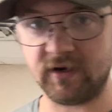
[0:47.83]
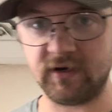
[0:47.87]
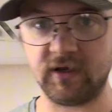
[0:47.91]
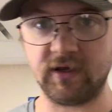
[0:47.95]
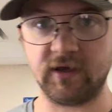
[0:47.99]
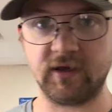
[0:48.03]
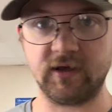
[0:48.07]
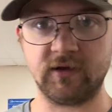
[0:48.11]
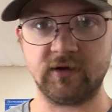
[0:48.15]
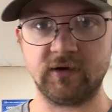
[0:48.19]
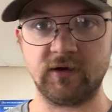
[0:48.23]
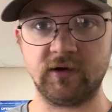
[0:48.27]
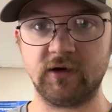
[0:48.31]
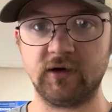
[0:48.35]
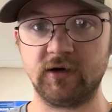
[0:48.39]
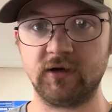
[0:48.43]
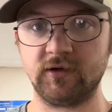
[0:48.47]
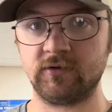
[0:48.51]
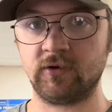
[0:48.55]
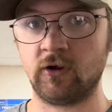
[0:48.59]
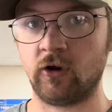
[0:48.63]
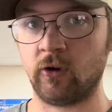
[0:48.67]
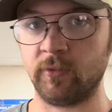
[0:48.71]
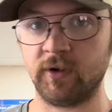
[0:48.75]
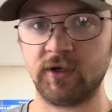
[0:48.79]
in
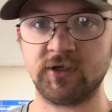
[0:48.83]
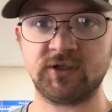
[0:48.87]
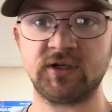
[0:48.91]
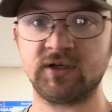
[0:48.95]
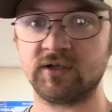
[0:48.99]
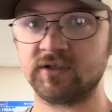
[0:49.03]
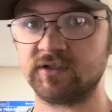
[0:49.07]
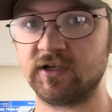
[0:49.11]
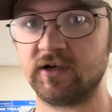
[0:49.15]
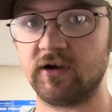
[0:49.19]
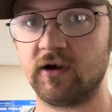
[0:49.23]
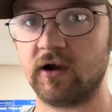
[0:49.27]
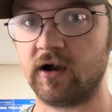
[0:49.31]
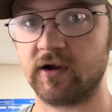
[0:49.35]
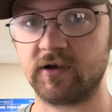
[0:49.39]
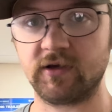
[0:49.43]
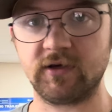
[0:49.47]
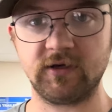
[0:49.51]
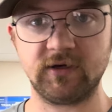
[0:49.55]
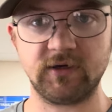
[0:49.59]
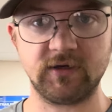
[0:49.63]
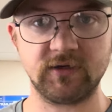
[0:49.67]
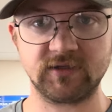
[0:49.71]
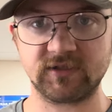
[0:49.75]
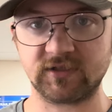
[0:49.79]
homemade chicken
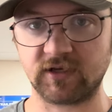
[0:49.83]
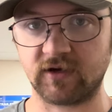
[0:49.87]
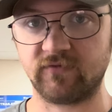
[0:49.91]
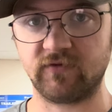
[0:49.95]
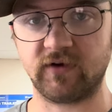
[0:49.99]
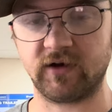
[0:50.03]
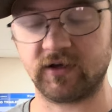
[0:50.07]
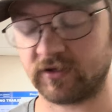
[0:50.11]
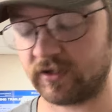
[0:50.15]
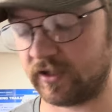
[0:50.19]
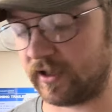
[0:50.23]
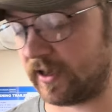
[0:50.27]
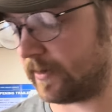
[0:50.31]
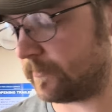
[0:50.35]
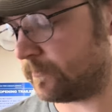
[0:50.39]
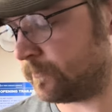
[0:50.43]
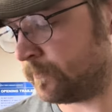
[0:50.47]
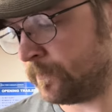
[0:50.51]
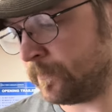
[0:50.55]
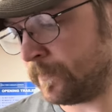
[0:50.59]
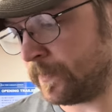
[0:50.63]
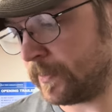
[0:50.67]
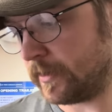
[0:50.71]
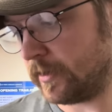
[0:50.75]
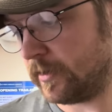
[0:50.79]
teriyaki, stuff like that.
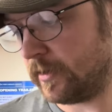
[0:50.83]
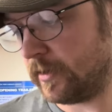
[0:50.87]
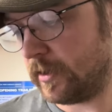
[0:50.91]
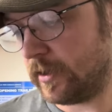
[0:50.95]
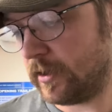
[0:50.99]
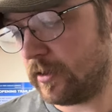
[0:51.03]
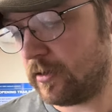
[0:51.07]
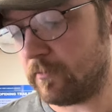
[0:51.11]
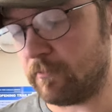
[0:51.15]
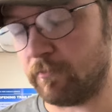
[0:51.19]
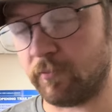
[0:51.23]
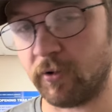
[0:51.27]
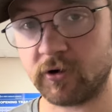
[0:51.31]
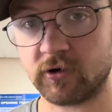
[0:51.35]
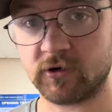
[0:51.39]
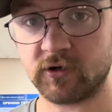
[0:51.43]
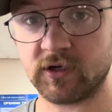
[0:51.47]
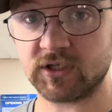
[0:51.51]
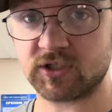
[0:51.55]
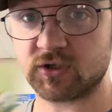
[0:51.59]
Butternut